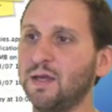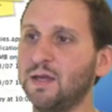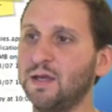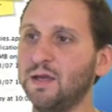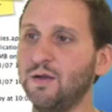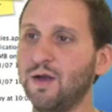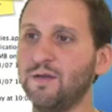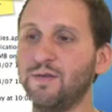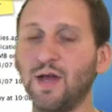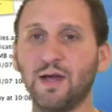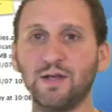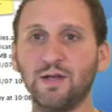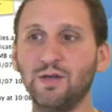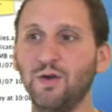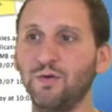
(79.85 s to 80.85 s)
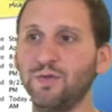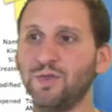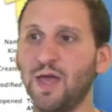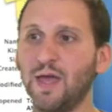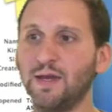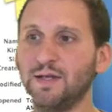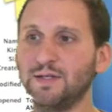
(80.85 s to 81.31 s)
here I've got a note
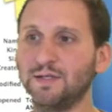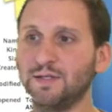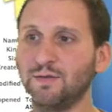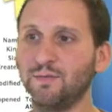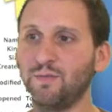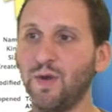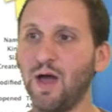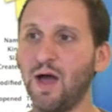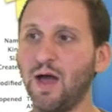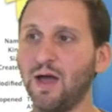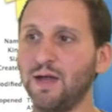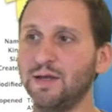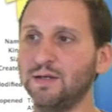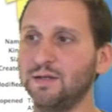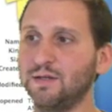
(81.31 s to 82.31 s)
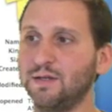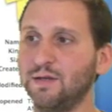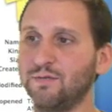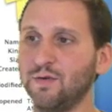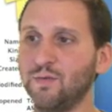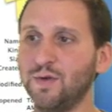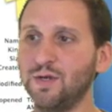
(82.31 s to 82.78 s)
that is behind
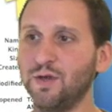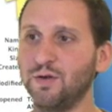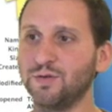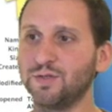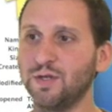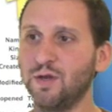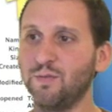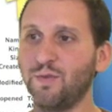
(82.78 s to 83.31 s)
different windows.